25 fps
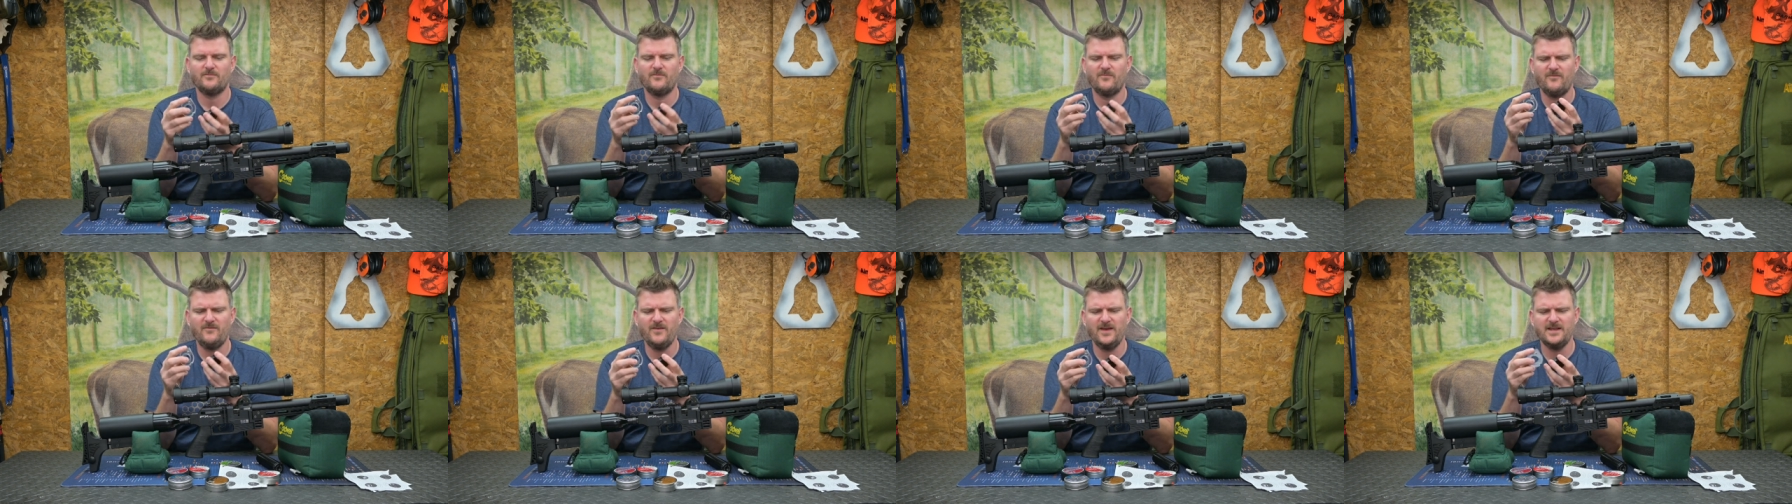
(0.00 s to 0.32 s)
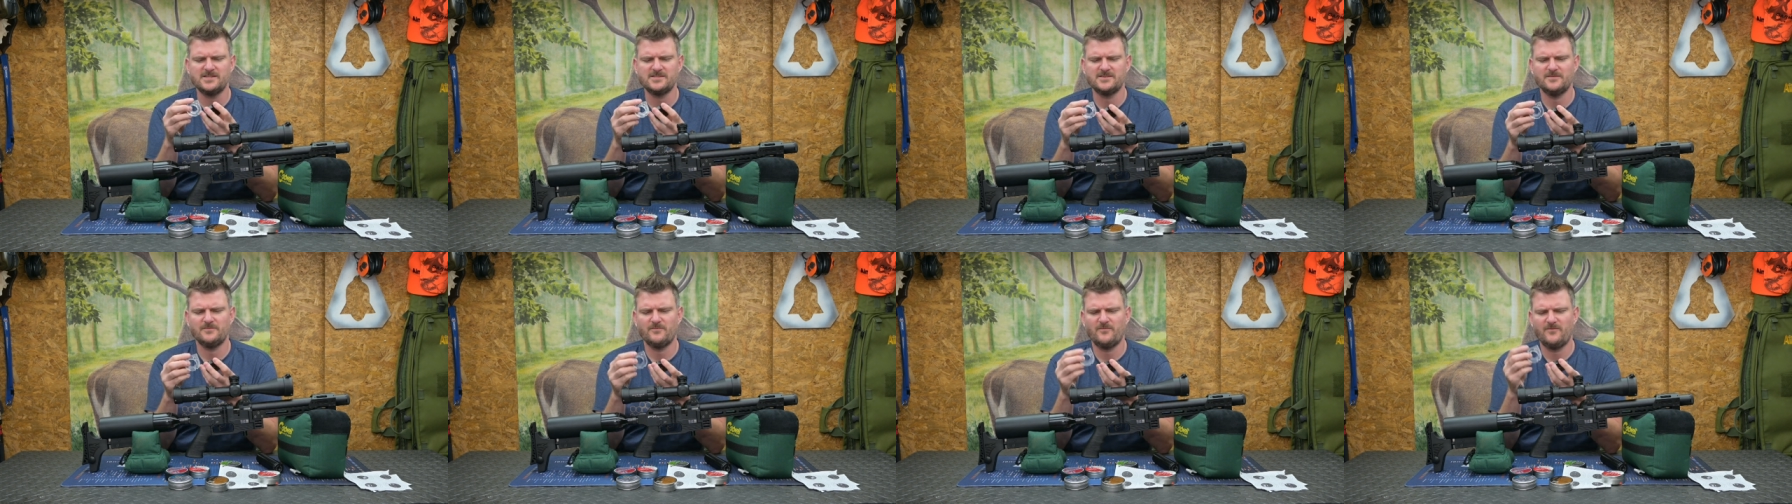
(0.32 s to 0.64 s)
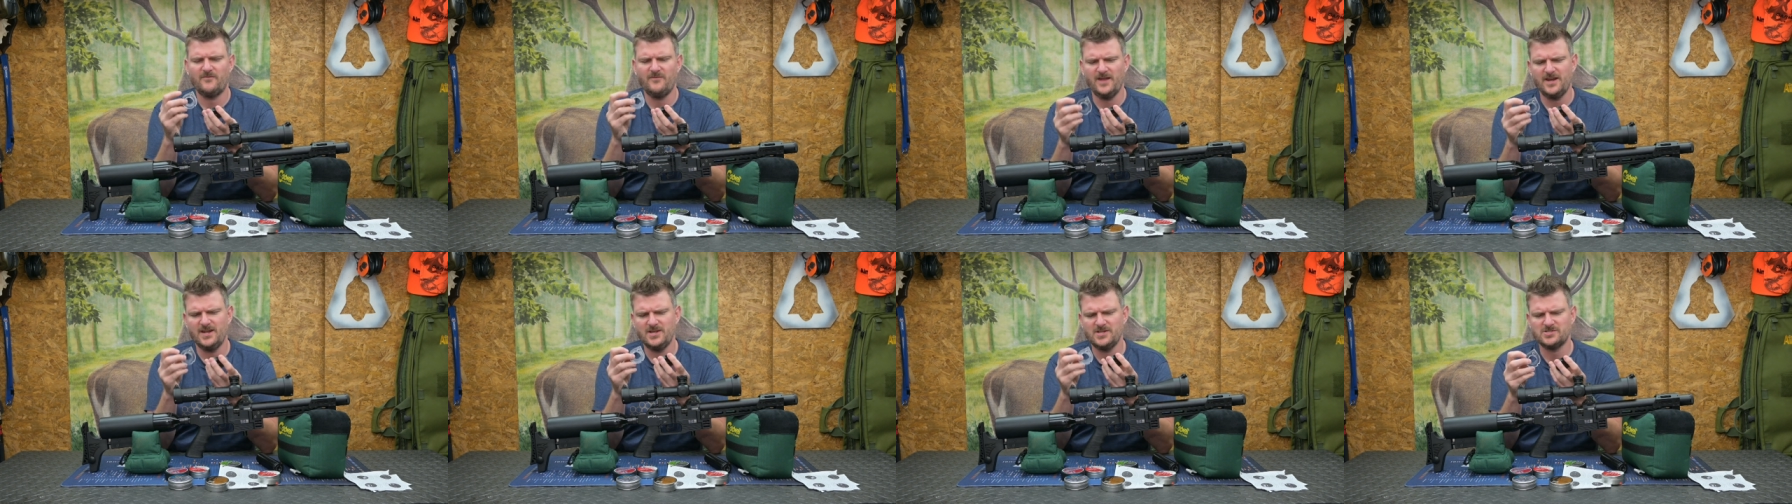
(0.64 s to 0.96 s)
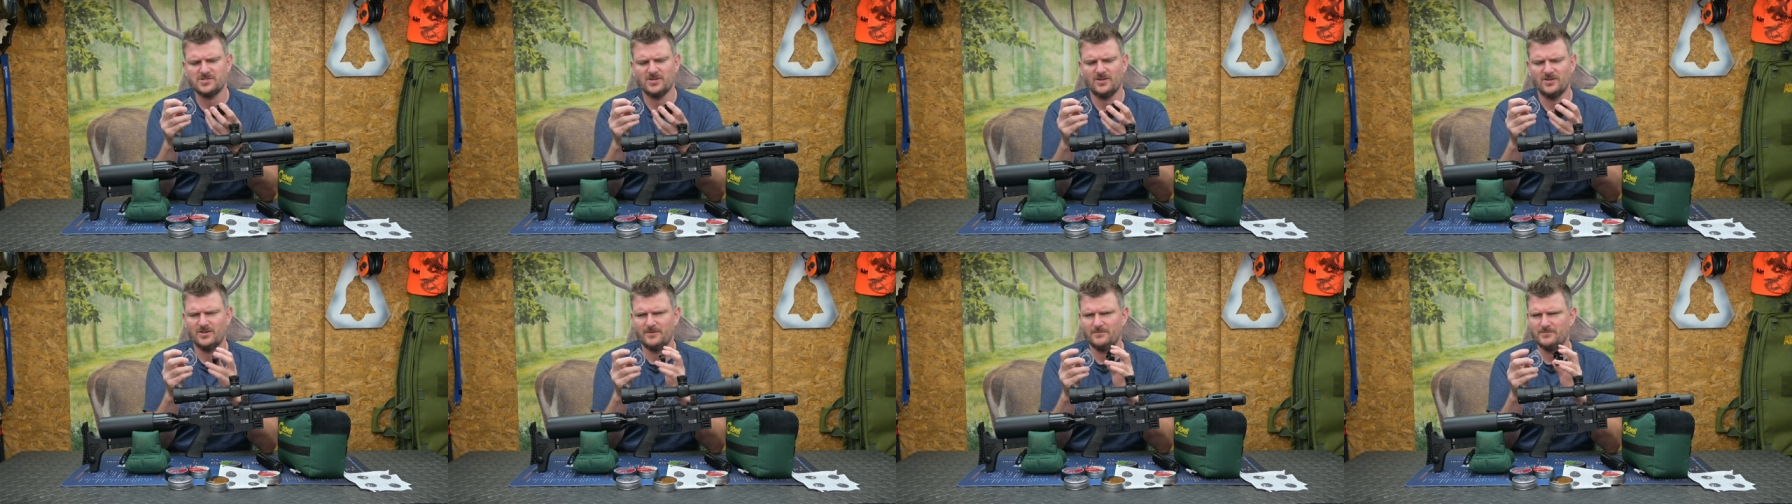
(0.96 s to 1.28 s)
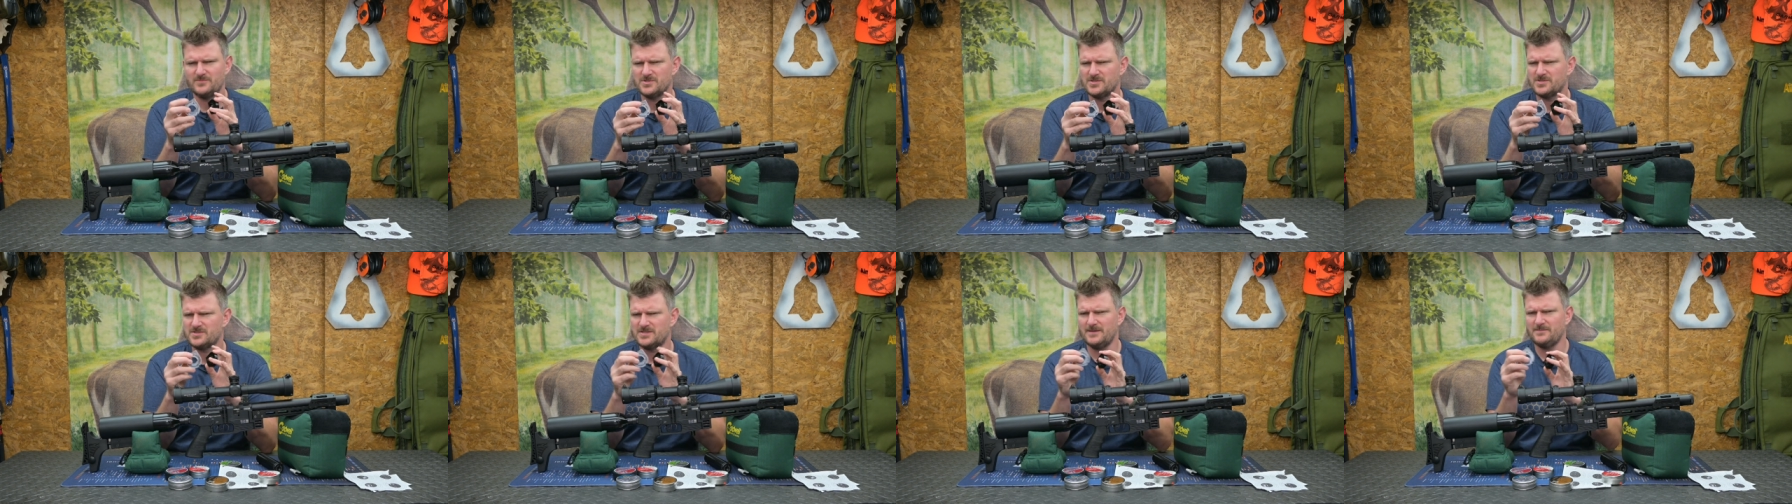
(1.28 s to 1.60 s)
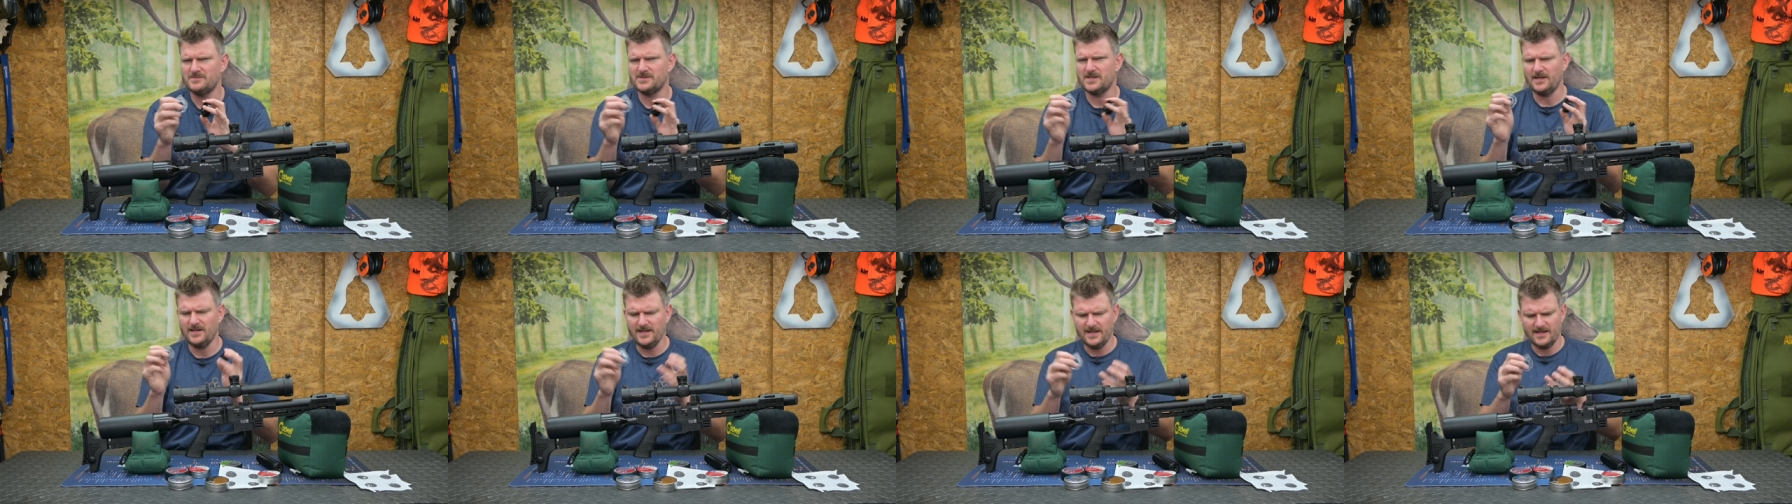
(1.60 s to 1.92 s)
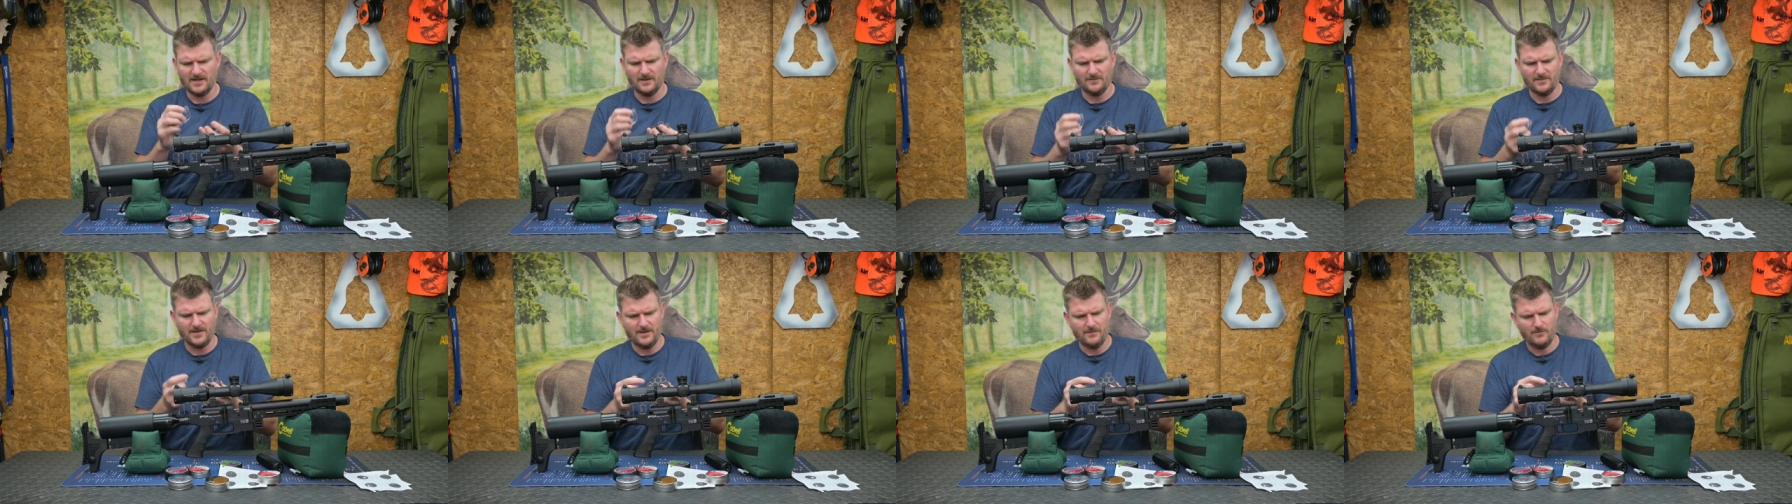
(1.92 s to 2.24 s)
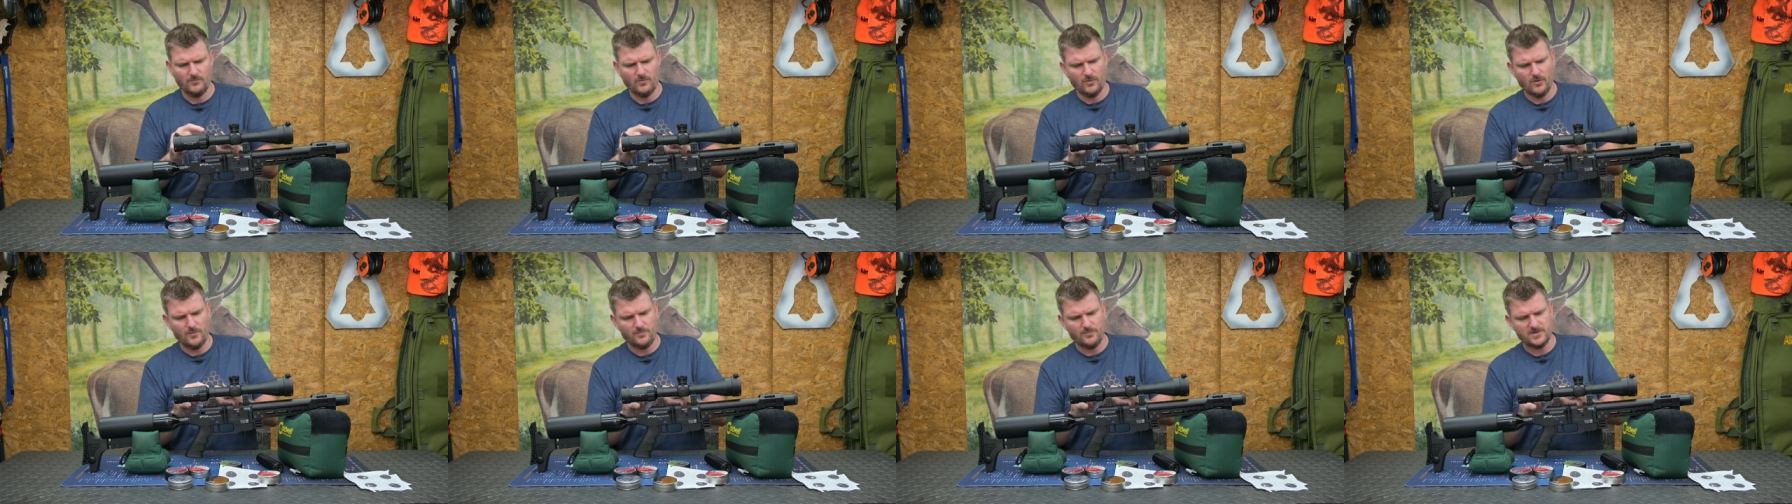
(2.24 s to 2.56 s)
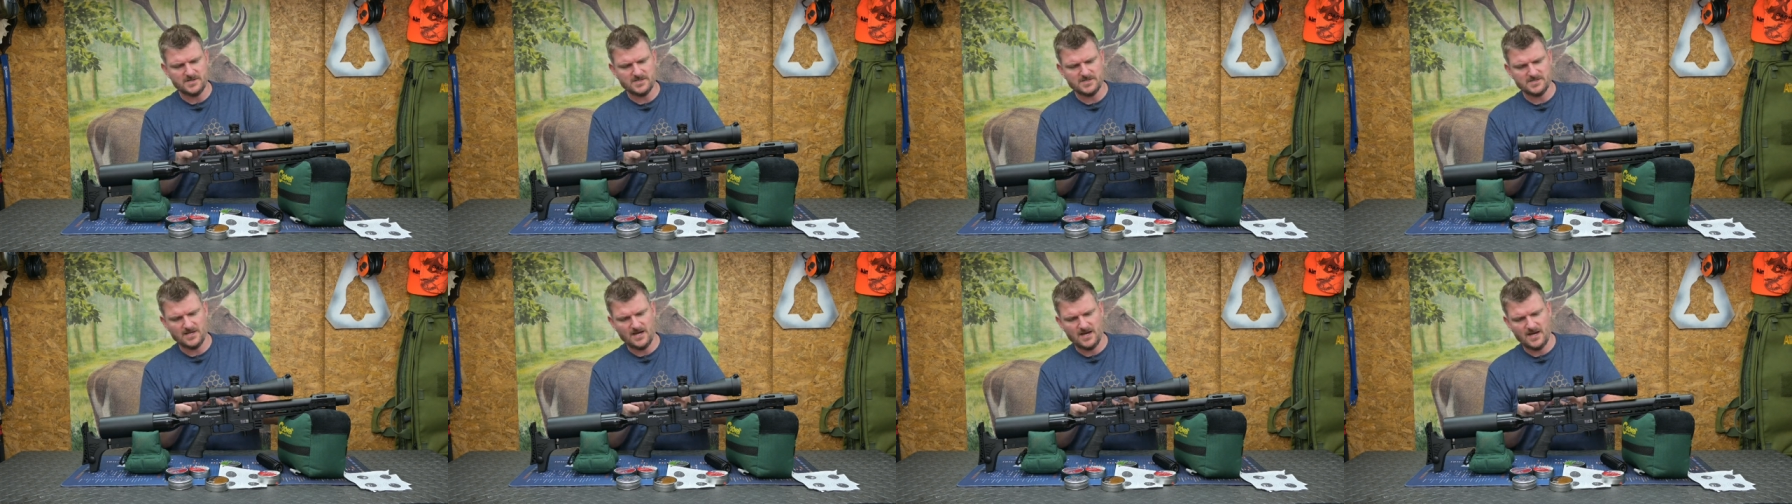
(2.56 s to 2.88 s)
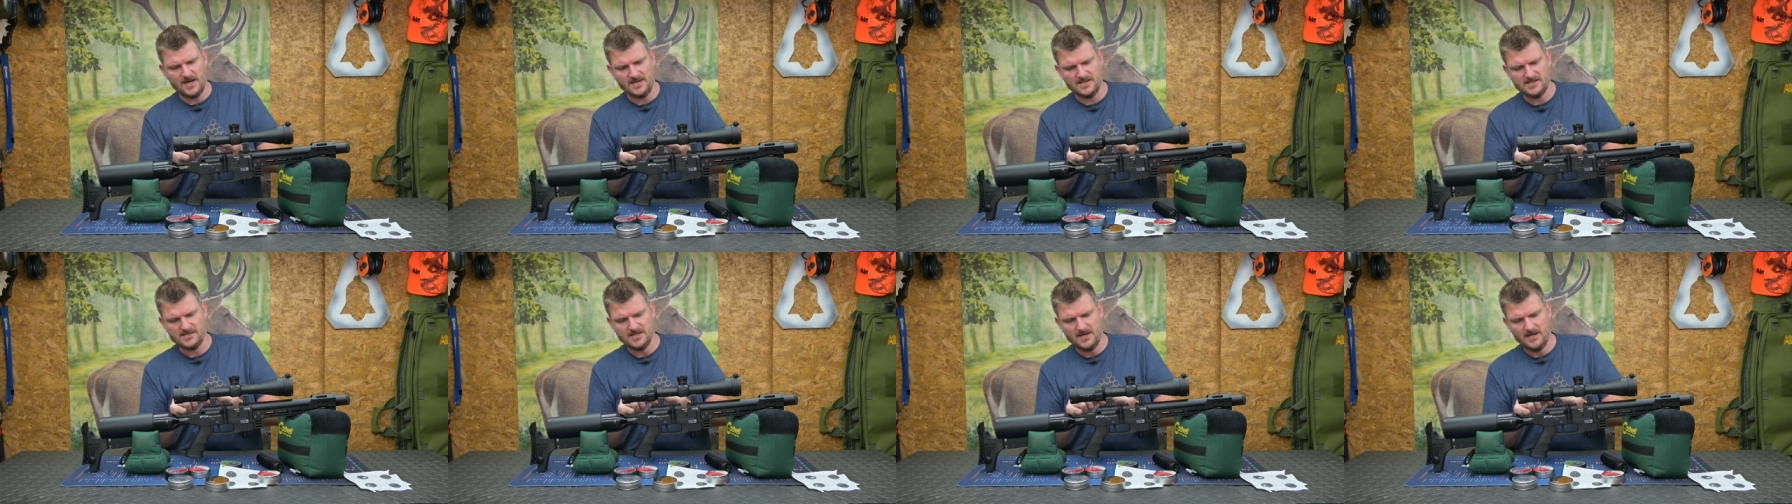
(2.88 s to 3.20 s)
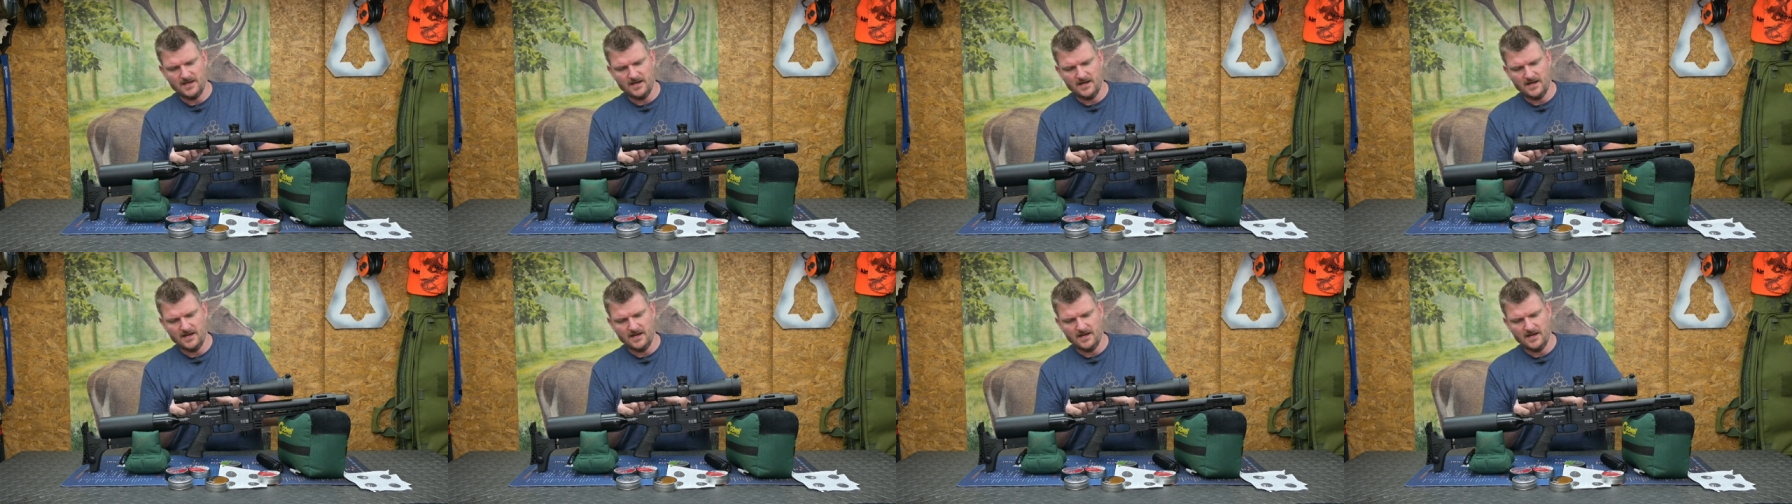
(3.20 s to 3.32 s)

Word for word: fit and finish on them just seems a little bit more precise